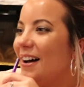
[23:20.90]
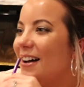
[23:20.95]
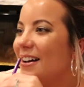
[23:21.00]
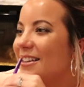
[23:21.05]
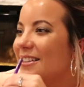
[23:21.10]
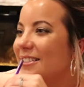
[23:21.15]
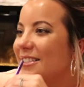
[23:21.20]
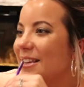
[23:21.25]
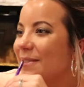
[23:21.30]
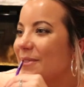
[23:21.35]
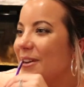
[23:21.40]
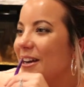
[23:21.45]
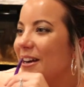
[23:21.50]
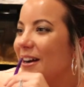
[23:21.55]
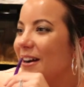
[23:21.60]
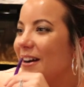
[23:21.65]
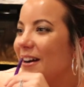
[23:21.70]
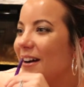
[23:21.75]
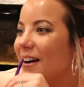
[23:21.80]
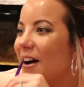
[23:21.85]
Same
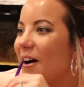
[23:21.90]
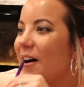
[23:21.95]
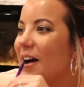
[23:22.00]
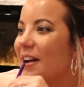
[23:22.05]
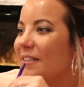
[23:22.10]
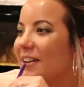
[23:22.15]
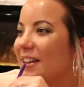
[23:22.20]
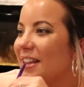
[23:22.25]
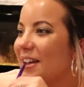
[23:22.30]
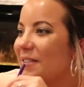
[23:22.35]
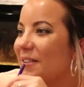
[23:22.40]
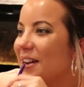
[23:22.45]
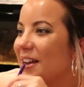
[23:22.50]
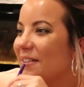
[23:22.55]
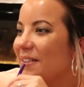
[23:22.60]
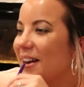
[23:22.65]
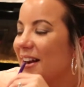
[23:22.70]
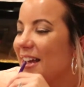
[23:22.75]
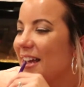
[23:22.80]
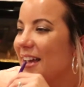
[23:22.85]
here. Oh, I read that one
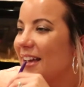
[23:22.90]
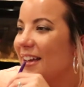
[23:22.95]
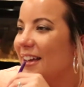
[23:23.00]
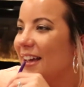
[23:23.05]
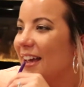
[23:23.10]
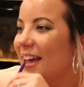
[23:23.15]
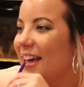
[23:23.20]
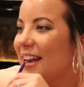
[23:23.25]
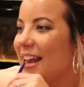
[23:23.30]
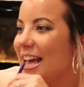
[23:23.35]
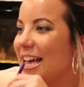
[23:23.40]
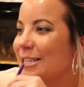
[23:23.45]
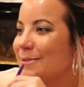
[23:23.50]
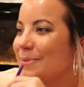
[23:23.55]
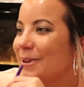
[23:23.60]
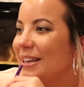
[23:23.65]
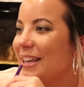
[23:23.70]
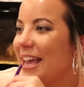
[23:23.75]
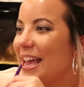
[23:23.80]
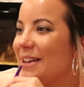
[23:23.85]
already. And
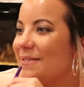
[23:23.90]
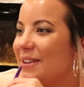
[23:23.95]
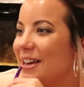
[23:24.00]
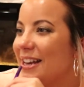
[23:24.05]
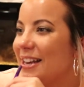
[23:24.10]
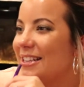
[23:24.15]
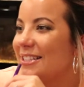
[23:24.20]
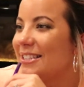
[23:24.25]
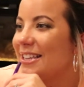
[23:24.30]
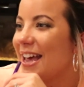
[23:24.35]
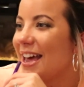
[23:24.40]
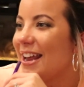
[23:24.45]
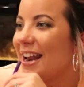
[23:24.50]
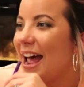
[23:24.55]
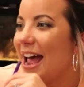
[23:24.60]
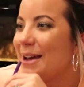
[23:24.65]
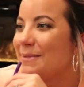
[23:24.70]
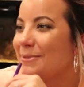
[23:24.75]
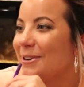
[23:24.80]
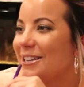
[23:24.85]
Aspen came in and said,
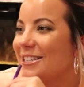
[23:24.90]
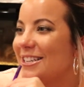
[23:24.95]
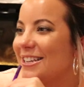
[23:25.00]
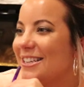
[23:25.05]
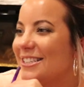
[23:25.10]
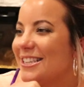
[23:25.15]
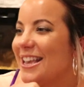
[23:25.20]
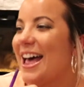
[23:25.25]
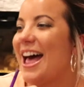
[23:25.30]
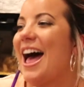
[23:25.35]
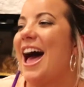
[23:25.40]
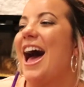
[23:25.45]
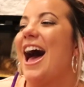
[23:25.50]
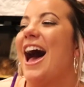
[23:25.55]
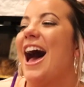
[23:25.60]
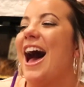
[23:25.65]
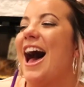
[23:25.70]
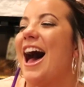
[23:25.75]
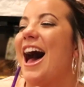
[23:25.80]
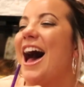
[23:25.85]
hi, Britches.
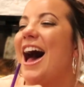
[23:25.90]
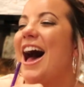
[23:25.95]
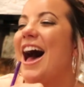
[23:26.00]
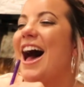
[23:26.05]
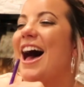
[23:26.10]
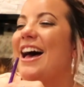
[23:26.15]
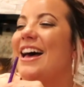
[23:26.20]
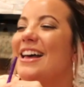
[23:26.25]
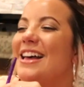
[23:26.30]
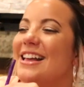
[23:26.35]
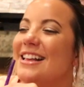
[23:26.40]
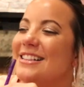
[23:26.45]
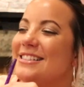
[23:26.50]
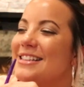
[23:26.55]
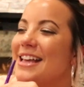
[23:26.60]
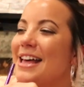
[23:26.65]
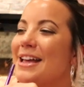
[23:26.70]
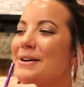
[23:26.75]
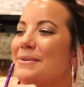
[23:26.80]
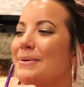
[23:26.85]

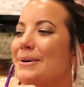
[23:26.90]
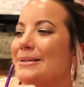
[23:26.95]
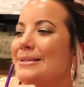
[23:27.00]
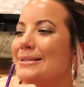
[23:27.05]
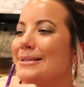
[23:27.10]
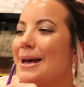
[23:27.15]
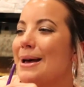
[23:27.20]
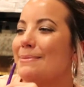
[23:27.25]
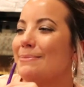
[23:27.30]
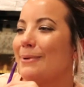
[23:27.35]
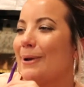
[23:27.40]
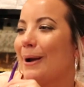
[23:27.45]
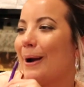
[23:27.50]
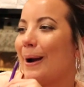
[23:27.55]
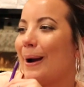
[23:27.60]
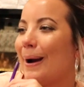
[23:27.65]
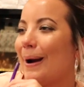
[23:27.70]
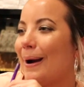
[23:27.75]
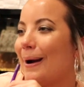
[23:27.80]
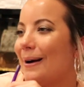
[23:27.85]
Tell her, what's up,
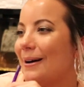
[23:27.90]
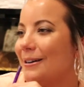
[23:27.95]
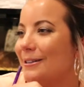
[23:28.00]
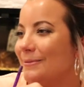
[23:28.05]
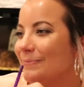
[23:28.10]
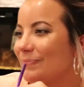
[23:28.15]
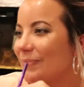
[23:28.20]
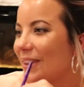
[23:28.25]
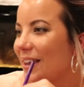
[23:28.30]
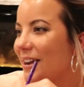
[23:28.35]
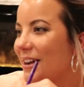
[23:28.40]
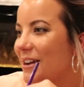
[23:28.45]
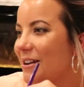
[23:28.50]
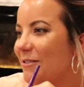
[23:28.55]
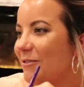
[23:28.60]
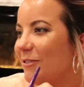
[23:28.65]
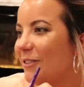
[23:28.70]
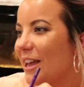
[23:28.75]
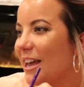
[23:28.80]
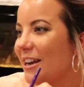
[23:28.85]
girl?
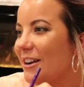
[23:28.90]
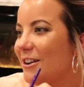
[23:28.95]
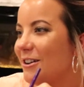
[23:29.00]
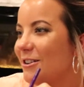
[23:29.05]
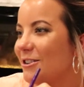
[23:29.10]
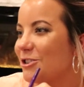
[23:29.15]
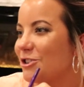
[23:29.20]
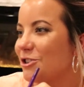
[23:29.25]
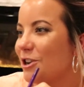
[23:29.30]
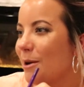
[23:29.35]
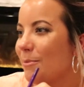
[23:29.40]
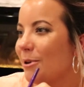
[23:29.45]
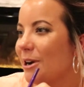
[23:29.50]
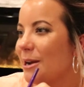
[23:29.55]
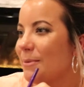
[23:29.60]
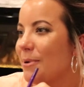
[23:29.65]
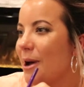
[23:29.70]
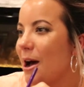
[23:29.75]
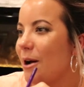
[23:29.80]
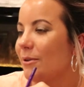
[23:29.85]
Flannel strawberry
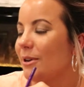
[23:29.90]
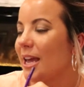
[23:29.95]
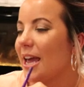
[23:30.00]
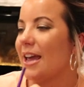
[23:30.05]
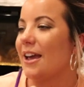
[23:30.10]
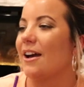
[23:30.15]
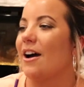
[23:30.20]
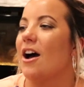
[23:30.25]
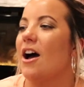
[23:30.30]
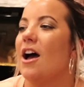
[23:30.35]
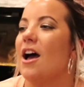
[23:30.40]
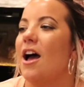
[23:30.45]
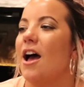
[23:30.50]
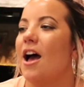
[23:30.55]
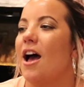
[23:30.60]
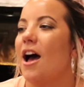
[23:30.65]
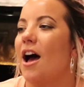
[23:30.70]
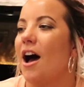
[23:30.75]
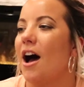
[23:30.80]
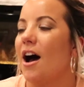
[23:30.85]
pound cake.
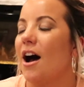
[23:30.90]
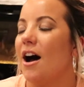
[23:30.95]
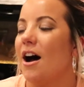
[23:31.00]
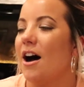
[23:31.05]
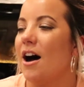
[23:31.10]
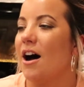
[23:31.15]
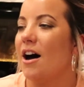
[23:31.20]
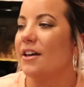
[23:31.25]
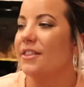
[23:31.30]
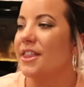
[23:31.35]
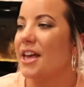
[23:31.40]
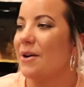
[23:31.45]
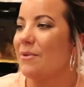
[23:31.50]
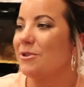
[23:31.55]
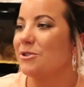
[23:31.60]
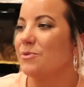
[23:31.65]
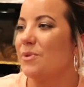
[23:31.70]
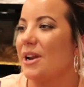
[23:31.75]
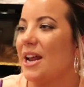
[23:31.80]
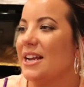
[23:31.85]
Oh, that
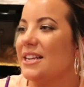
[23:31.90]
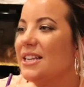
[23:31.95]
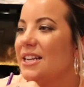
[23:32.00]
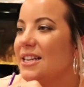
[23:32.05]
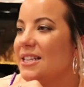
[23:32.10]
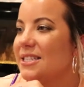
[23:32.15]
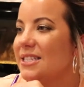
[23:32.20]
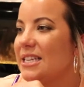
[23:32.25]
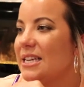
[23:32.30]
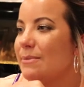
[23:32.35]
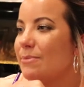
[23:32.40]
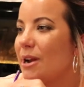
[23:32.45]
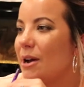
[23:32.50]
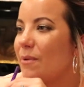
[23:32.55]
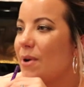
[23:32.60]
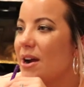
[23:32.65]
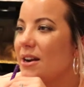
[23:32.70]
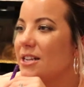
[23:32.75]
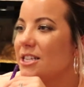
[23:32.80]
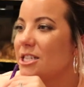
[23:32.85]
was one I didn't see, but I
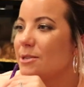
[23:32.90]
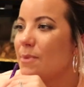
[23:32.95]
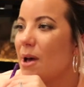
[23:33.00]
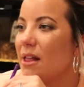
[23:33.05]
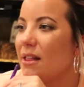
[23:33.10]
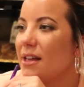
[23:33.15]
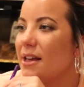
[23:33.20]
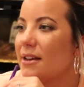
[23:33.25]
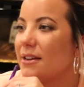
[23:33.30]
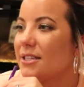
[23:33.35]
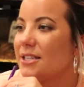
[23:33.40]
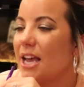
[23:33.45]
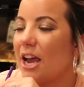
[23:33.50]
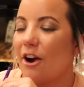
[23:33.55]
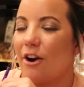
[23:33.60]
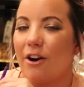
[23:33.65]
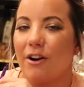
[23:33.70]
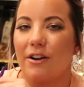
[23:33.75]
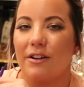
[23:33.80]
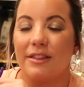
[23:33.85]
wanted to smell it because I
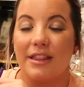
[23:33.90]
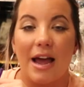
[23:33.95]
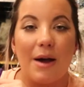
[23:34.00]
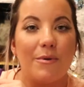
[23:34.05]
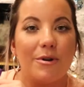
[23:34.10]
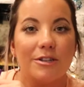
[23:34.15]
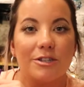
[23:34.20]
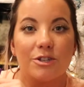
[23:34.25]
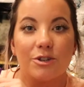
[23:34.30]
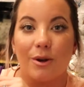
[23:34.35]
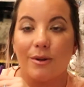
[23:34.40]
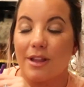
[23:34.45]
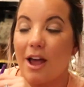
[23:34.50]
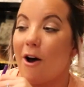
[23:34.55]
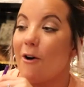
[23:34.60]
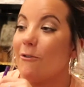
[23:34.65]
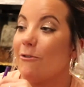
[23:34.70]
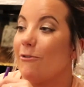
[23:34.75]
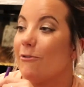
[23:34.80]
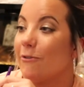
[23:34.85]
heard that one sold
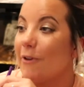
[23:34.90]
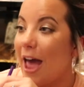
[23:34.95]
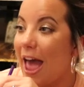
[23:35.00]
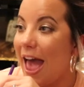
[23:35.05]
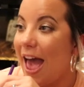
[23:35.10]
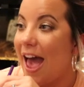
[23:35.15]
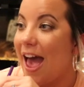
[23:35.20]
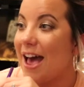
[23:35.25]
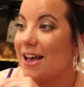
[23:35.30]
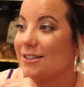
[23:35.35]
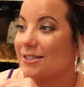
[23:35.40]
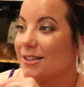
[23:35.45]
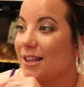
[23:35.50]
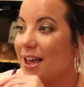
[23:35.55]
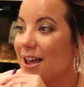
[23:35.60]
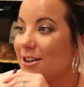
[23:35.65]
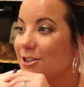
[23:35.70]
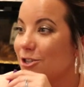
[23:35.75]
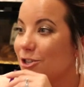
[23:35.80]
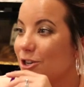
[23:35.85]
out fast
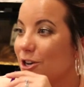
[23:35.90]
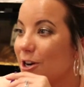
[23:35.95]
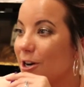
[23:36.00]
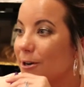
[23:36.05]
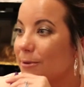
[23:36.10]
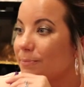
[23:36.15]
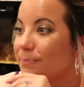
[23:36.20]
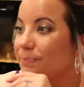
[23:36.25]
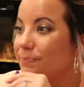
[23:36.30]
last year.